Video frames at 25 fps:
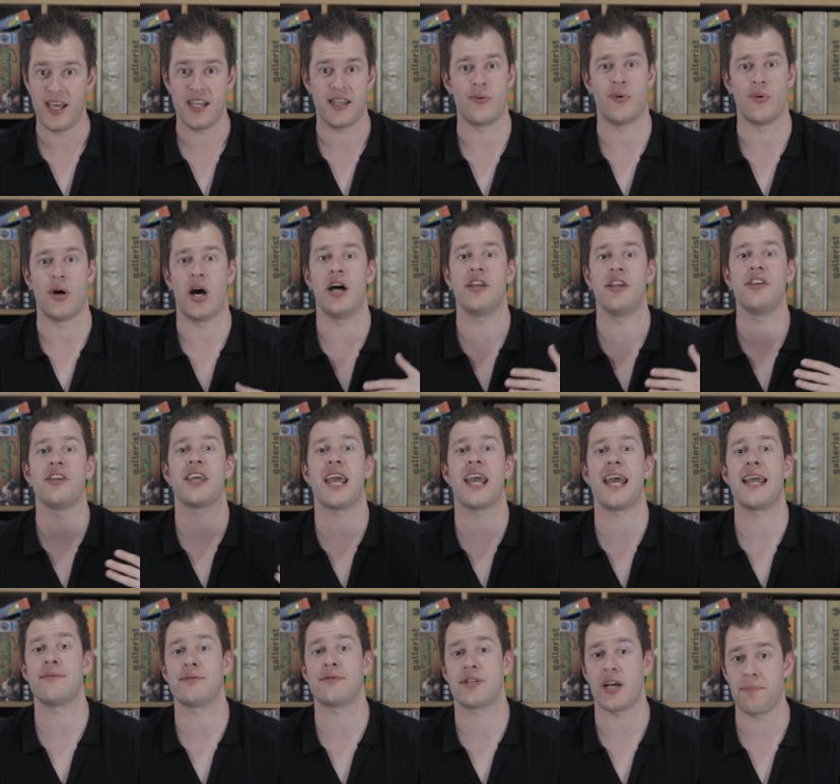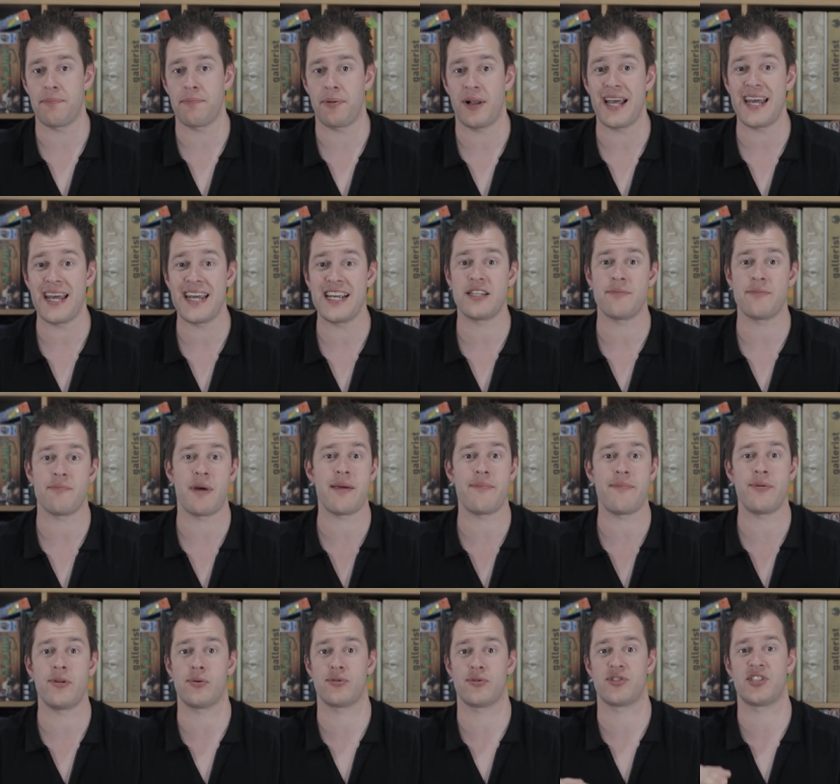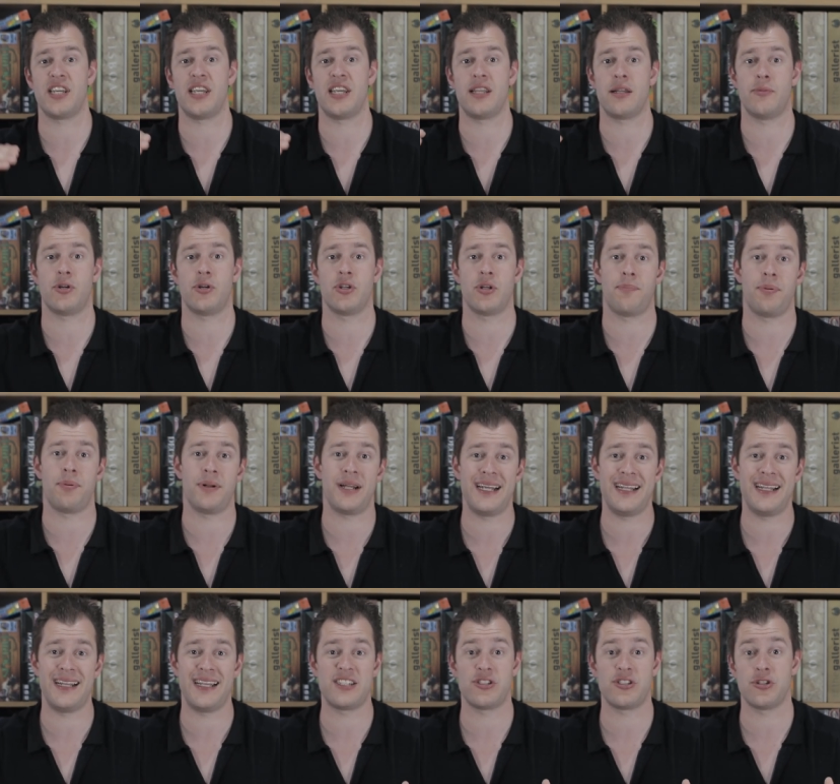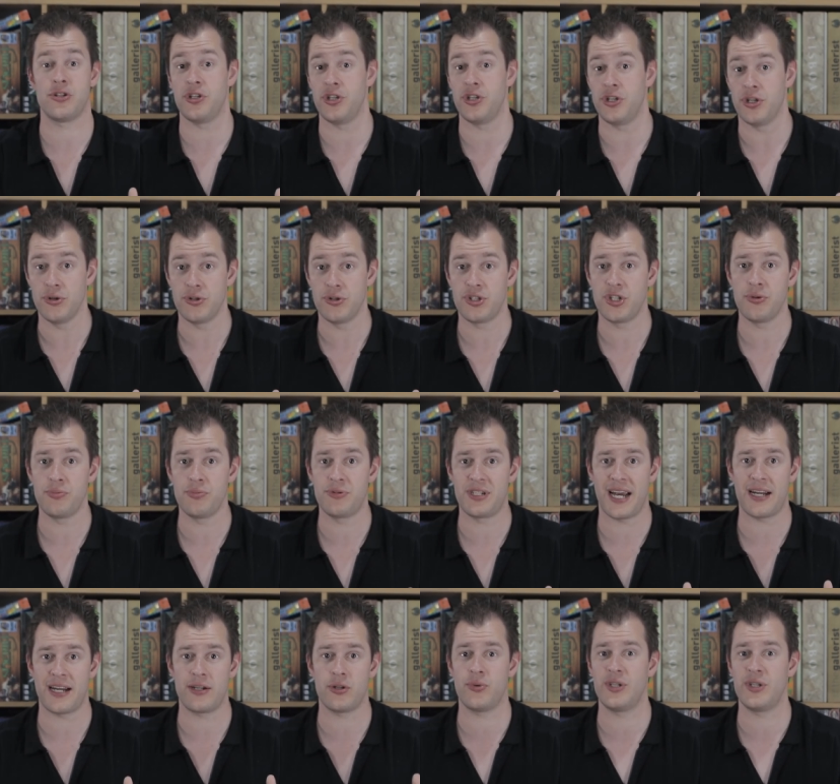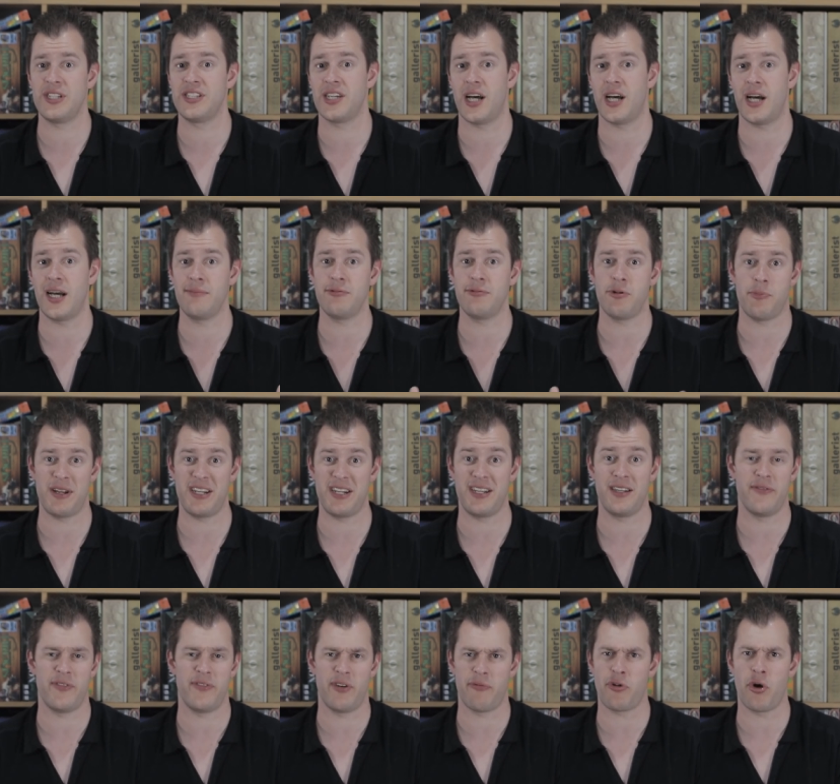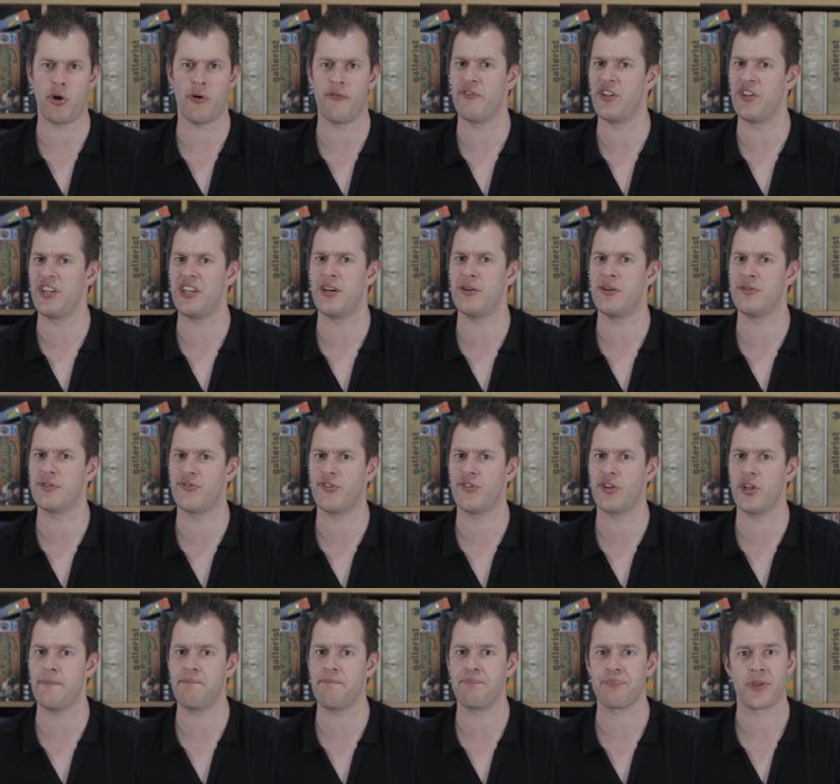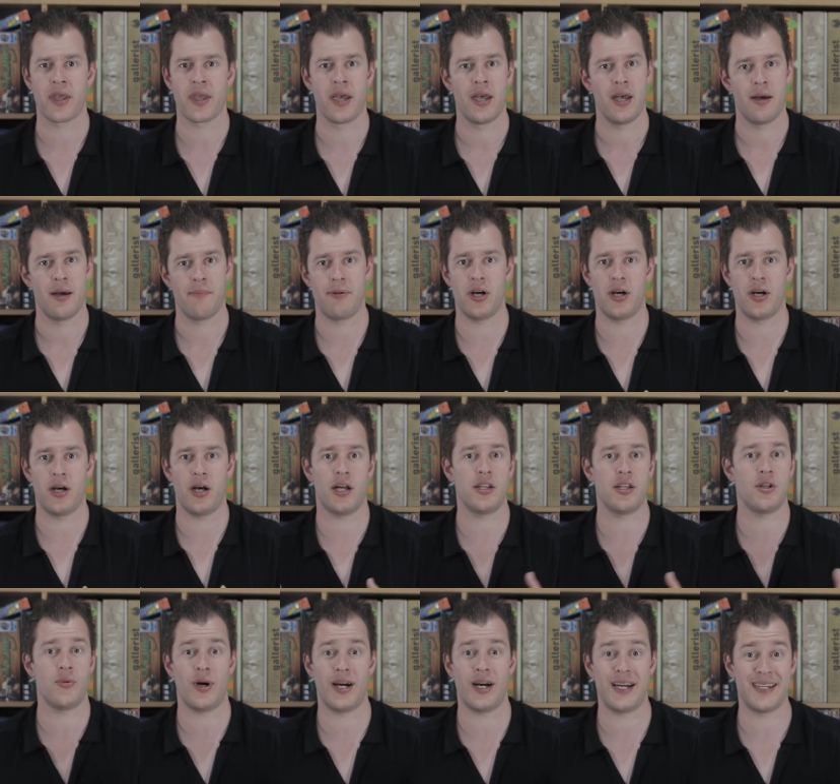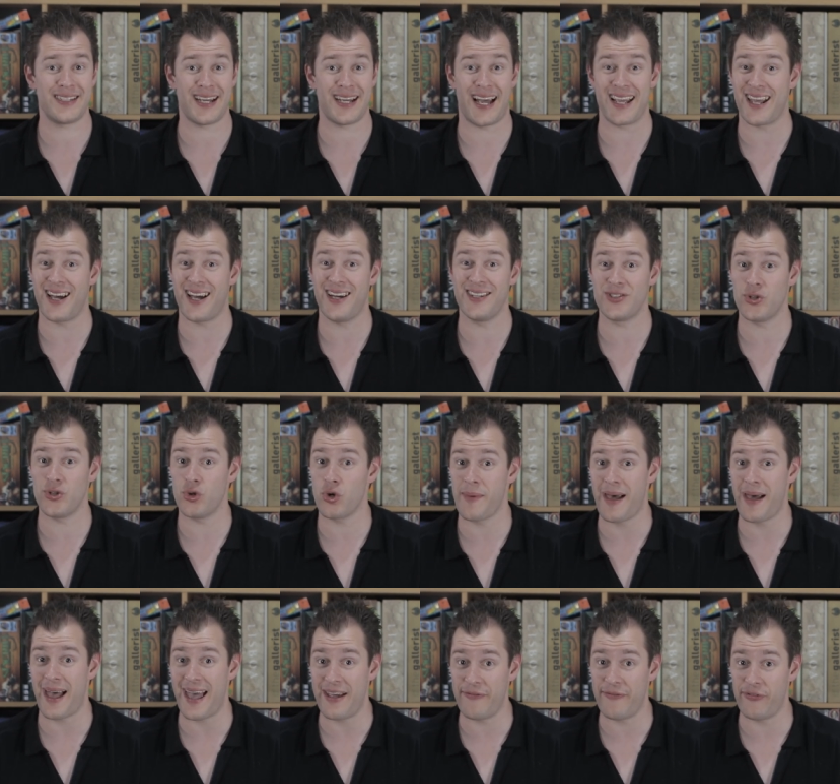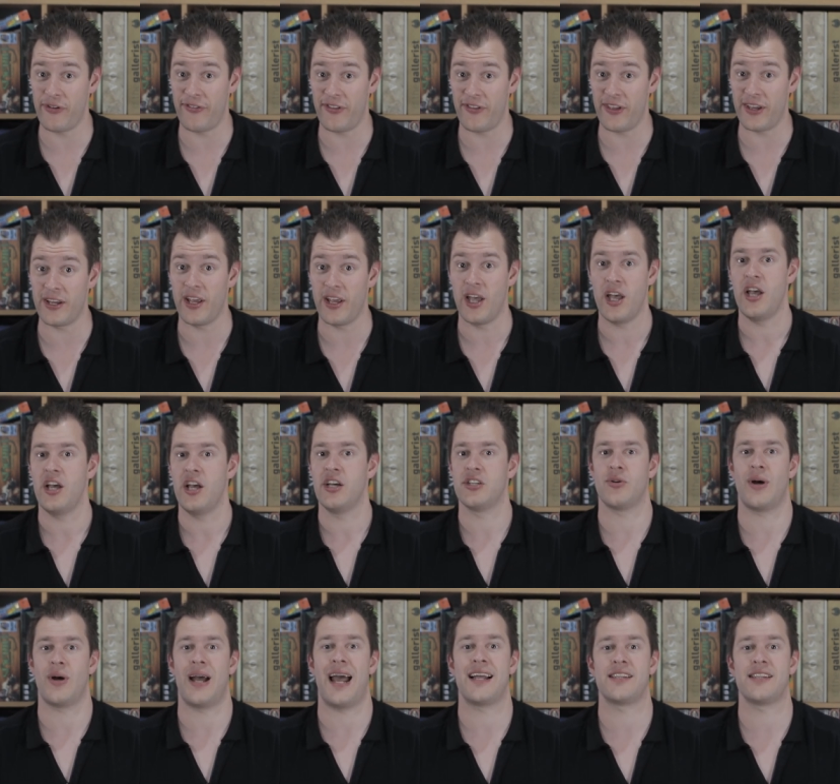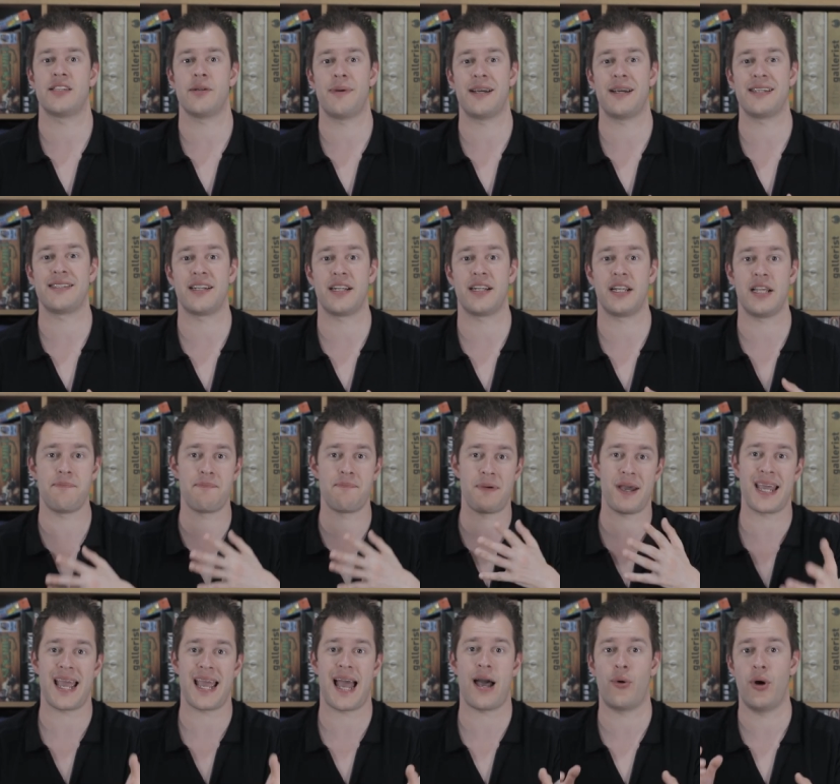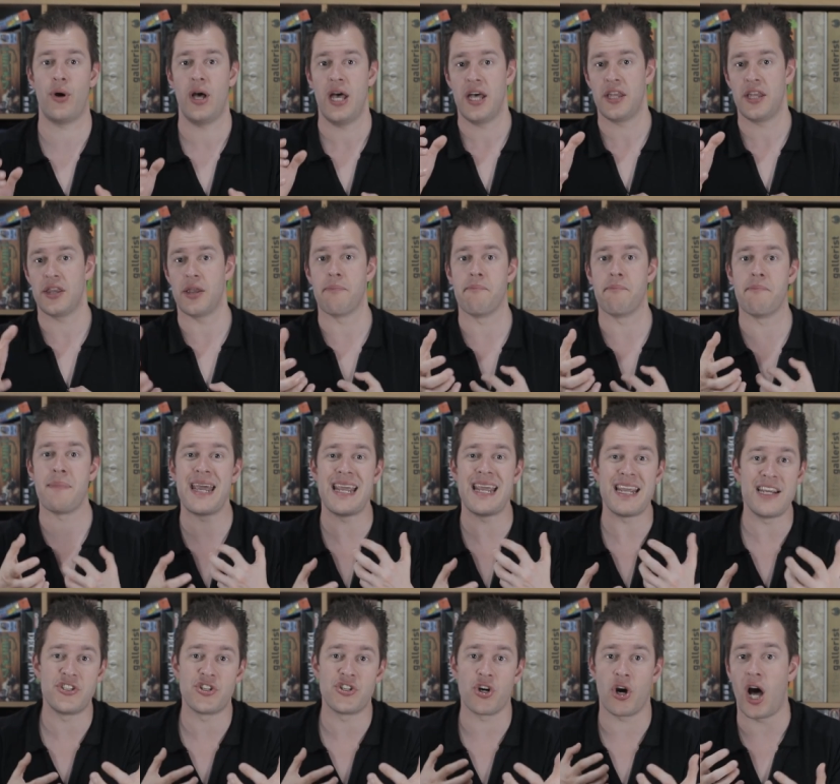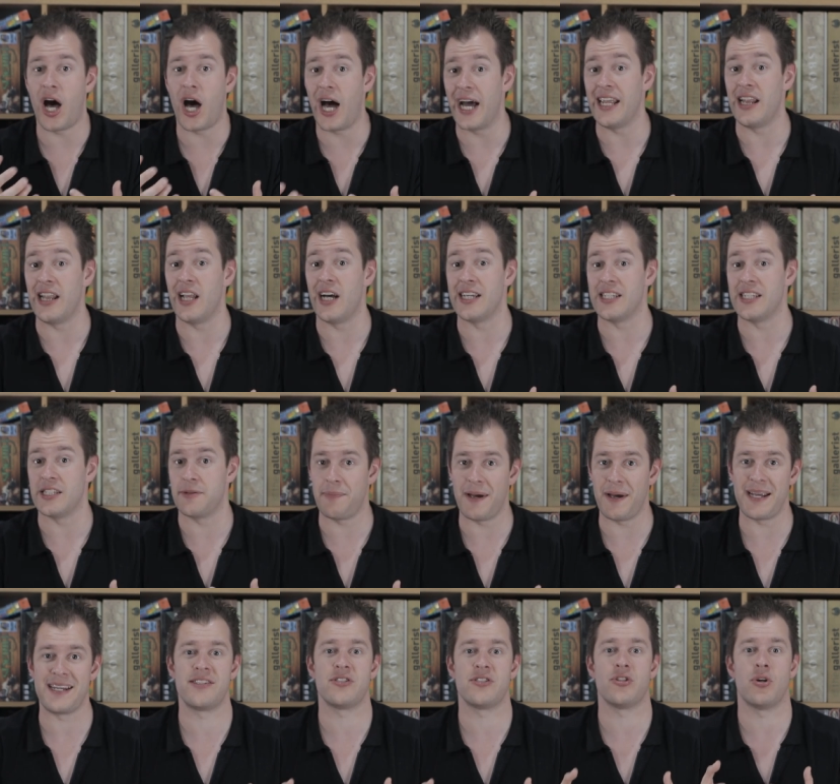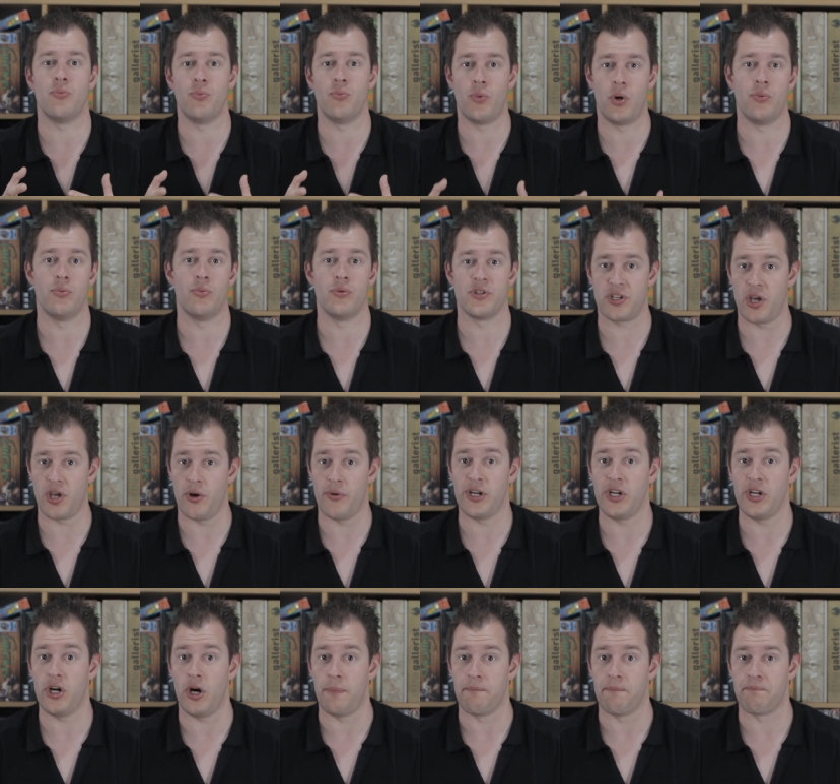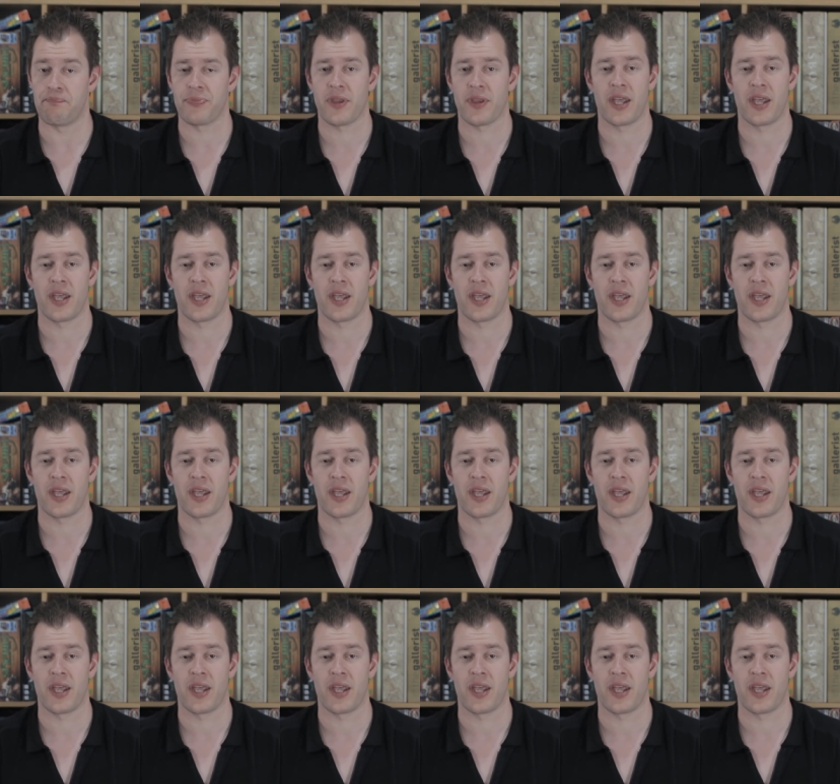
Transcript: There were other games I played, maybe you'll see them on the playlist on the YouTube channel in time, depending if I've got videos for them. But otherwise, I can't talk about everything, so I had to basically pick out the major highlights based on what was going on.